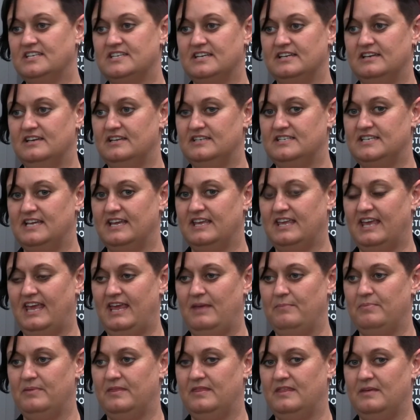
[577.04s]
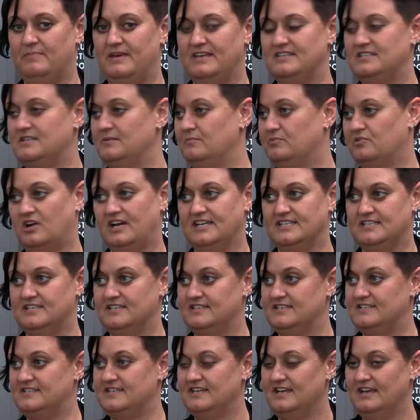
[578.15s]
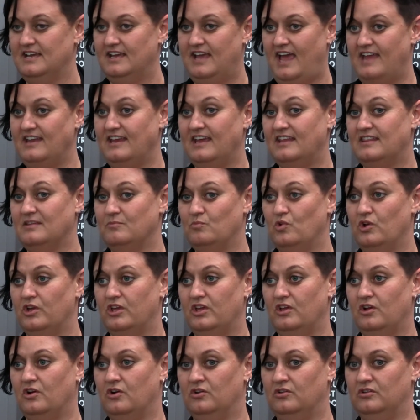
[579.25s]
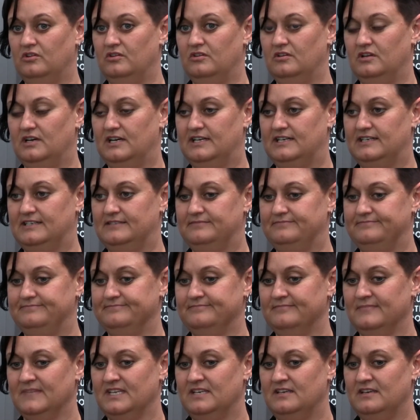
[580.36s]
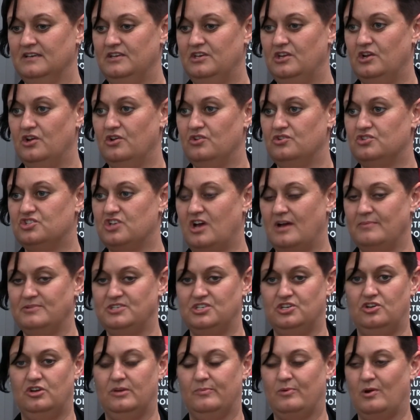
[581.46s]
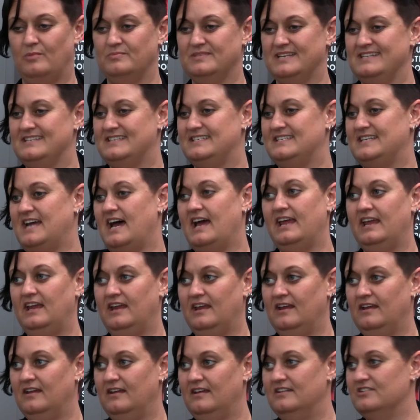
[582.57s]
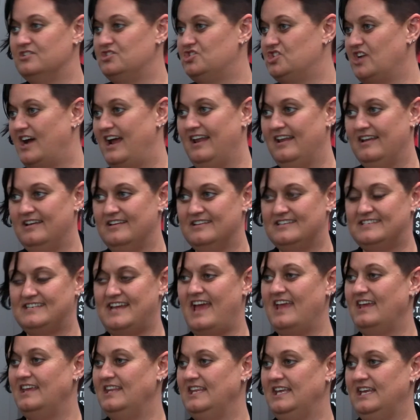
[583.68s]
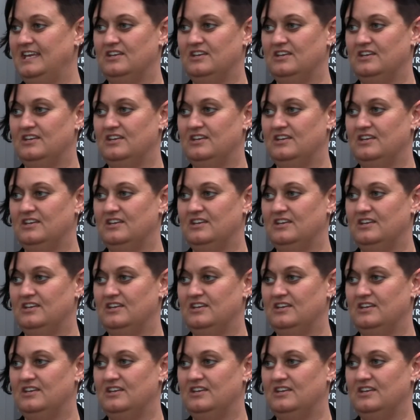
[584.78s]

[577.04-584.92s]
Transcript: to keep the best and brightest and get them working on, cybersecurity problems and staying in Australia, staying in the